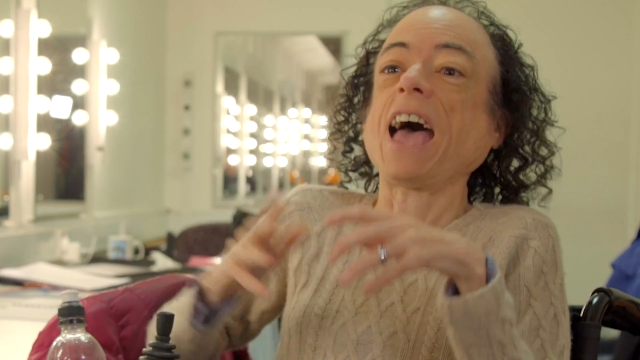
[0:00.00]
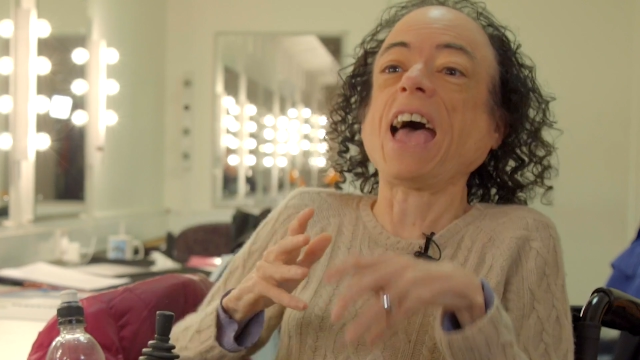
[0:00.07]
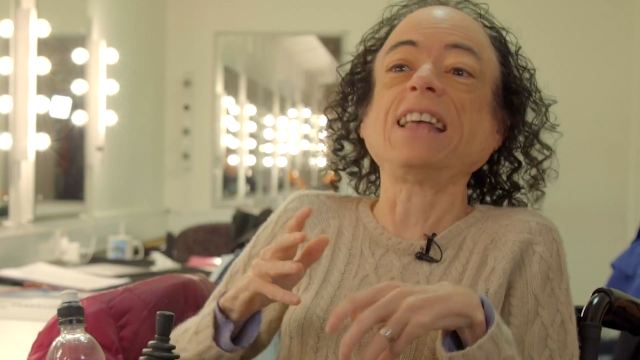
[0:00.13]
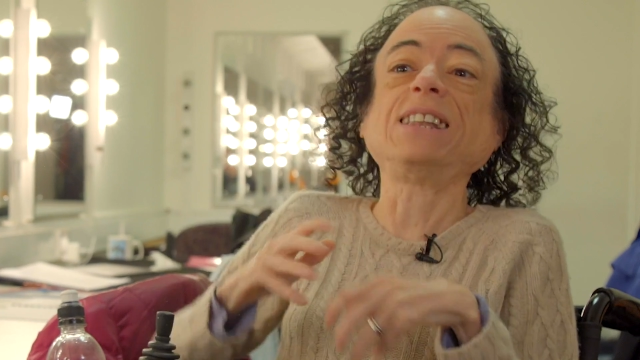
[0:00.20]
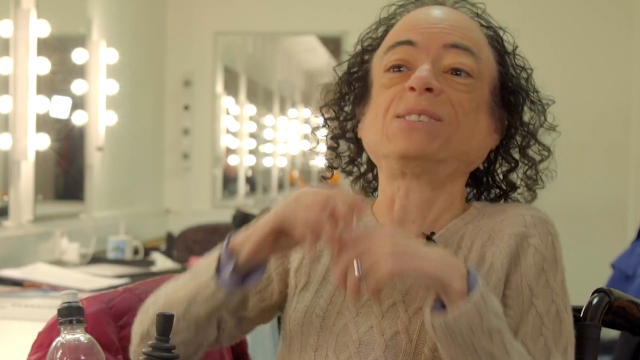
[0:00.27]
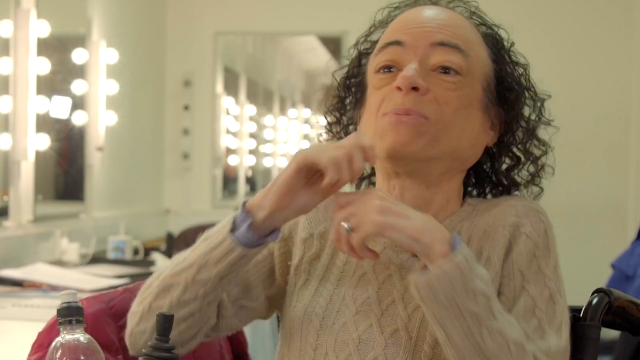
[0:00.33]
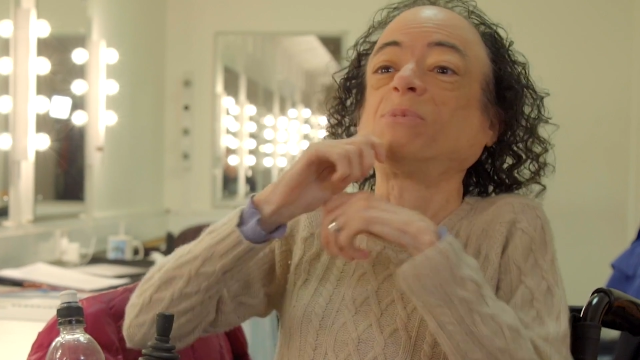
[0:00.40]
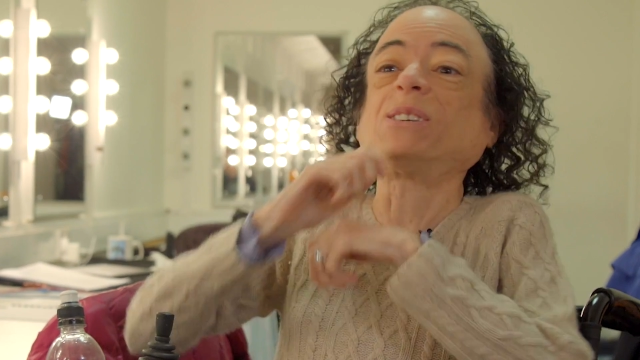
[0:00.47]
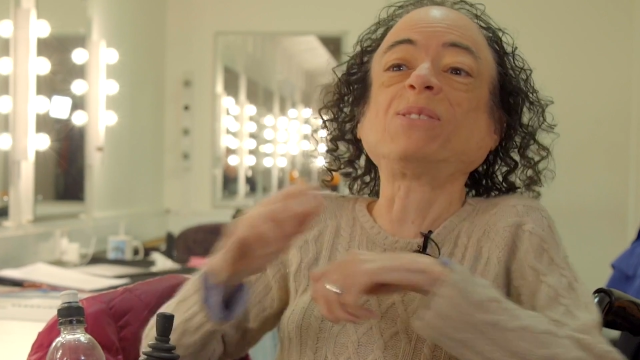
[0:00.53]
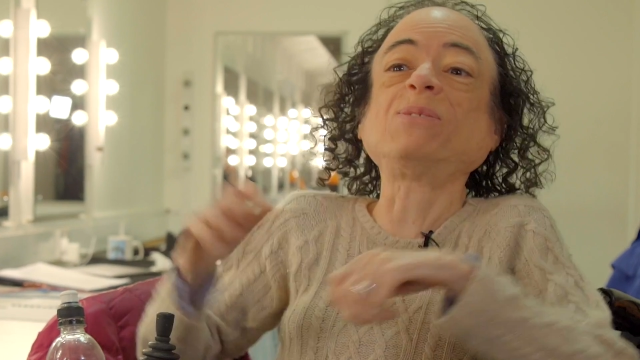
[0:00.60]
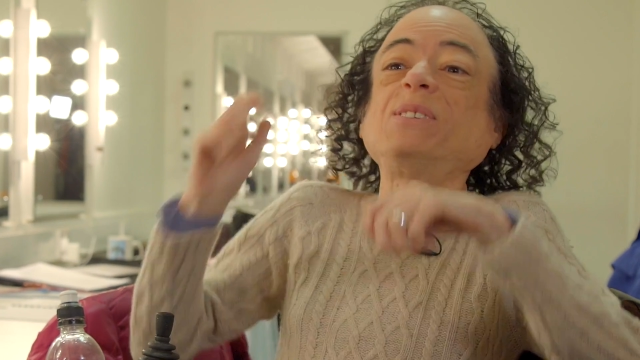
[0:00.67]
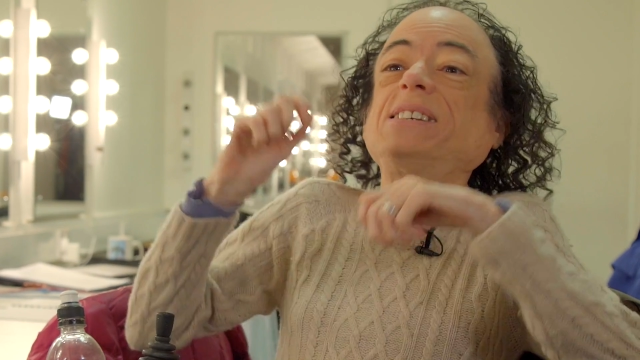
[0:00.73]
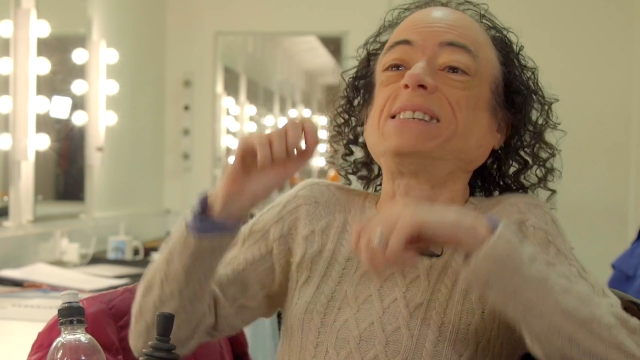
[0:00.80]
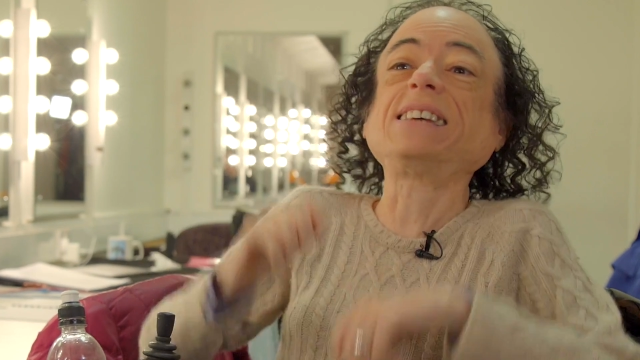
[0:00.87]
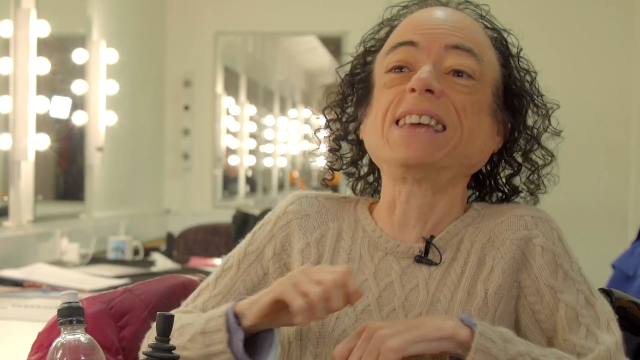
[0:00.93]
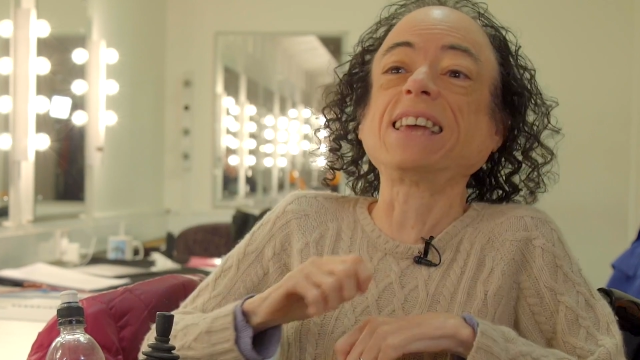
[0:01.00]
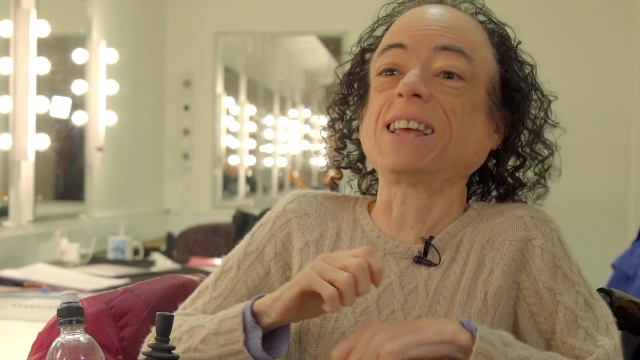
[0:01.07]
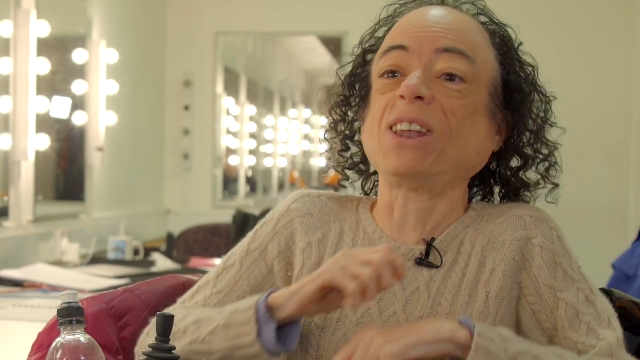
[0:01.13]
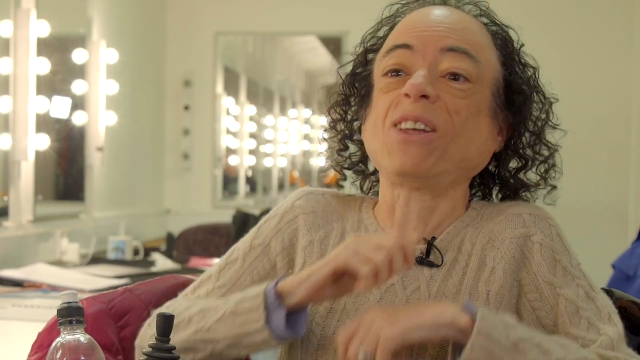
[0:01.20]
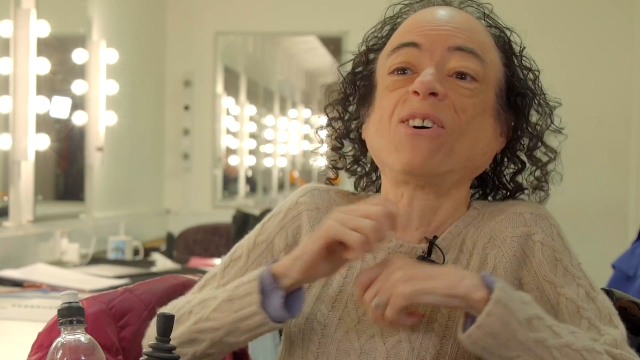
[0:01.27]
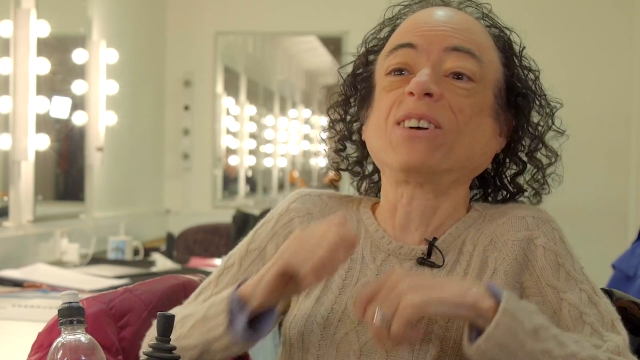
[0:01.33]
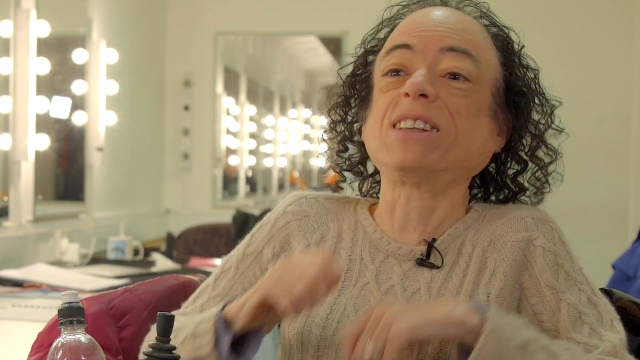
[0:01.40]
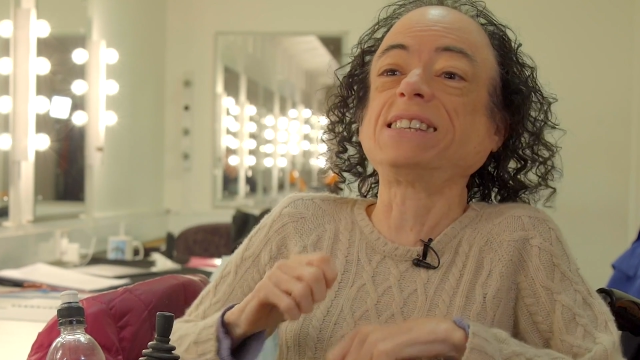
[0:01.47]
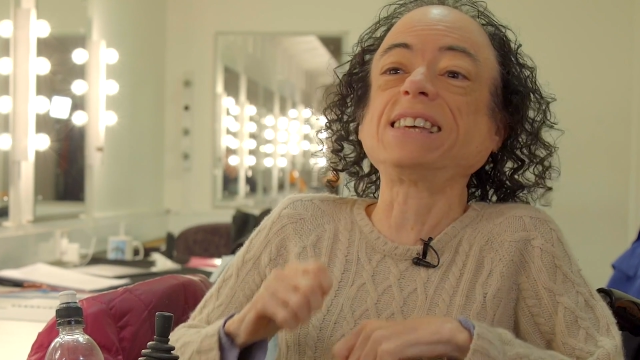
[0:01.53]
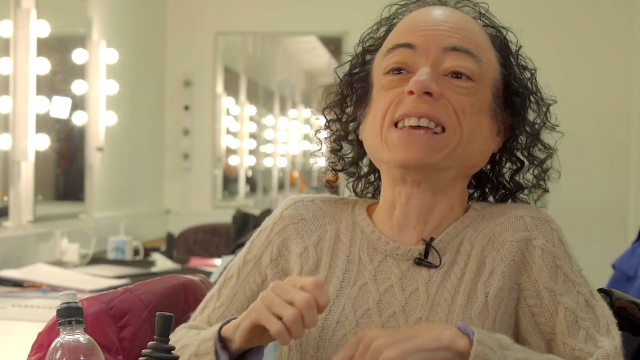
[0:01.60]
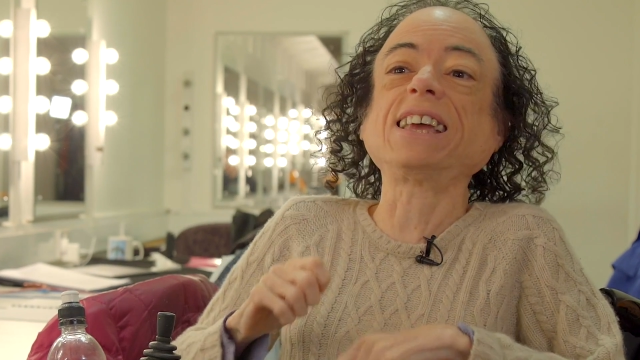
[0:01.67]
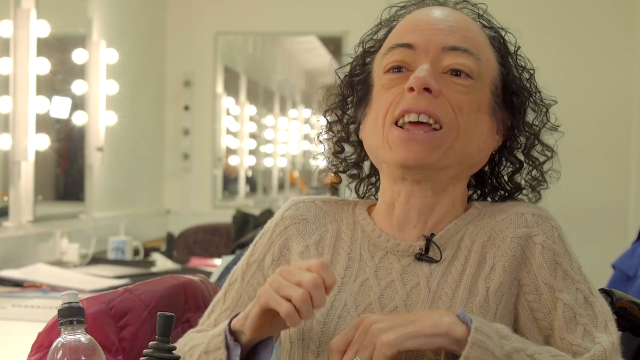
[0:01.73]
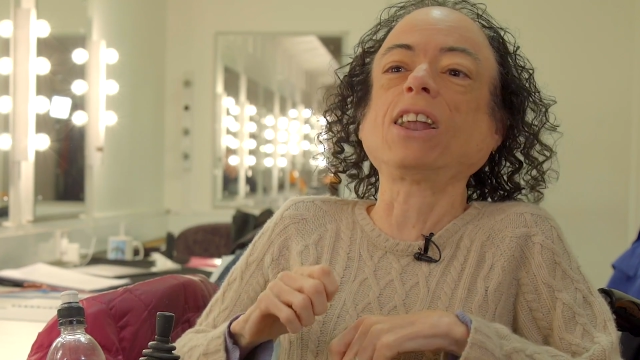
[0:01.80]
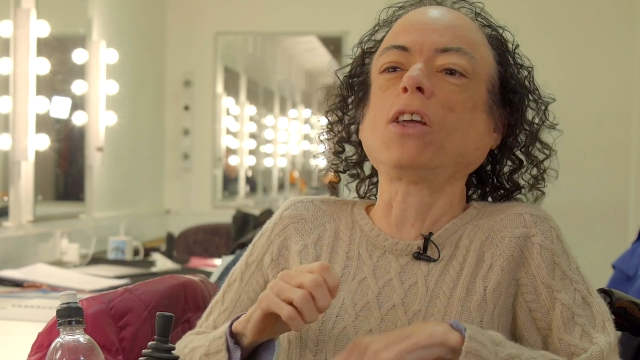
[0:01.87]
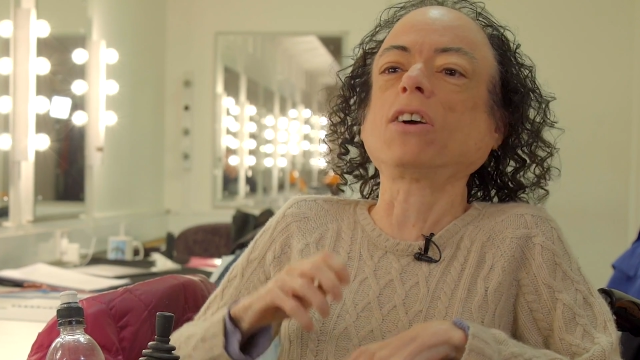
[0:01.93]
and so almost singing along, and
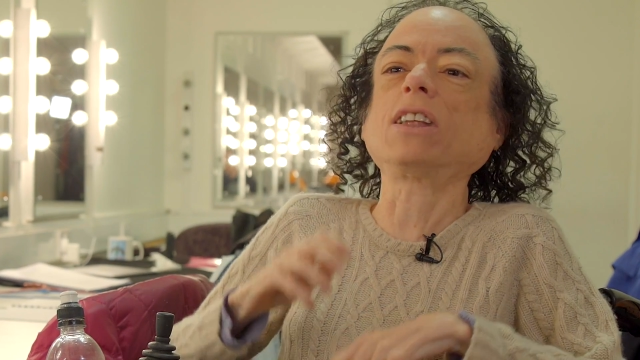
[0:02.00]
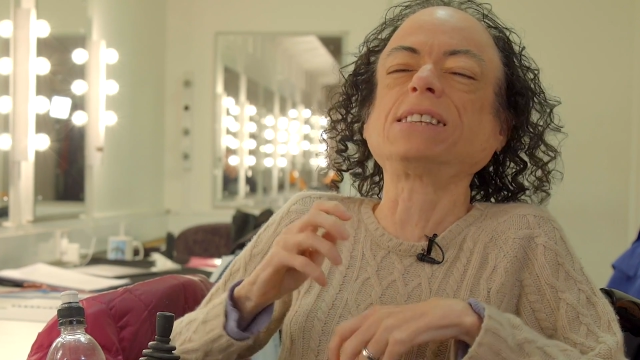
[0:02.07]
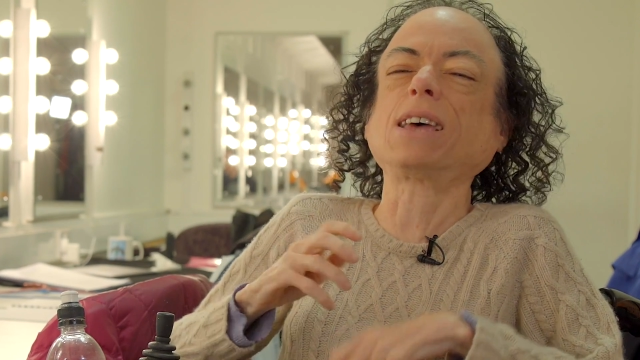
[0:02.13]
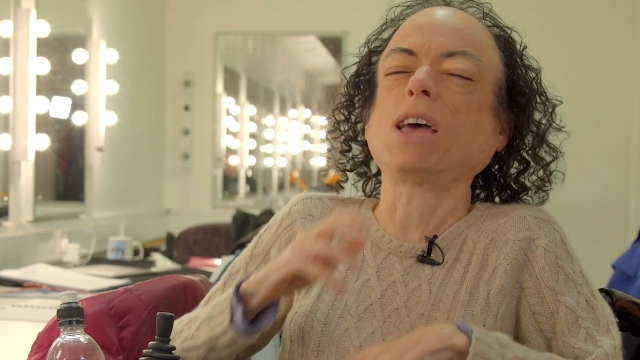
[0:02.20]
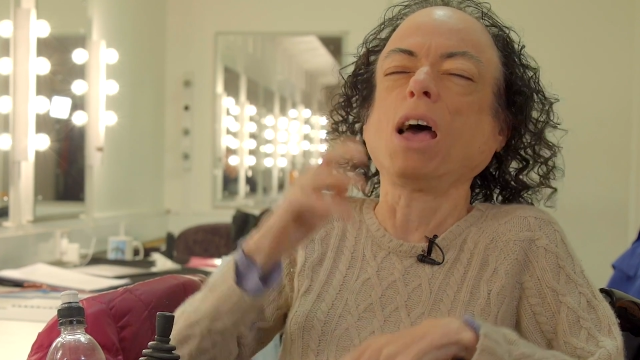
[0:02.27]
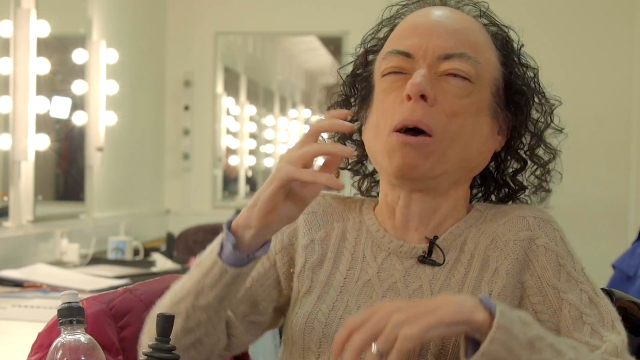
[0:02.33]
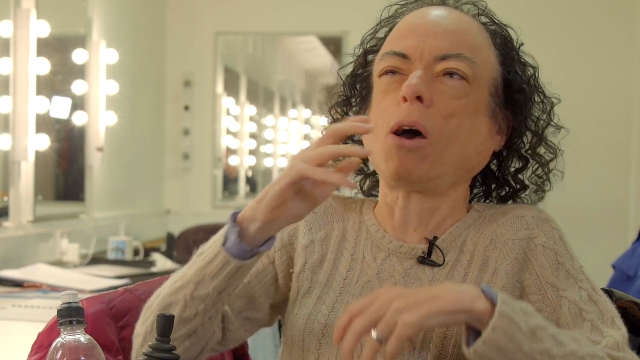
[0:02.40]
it's like,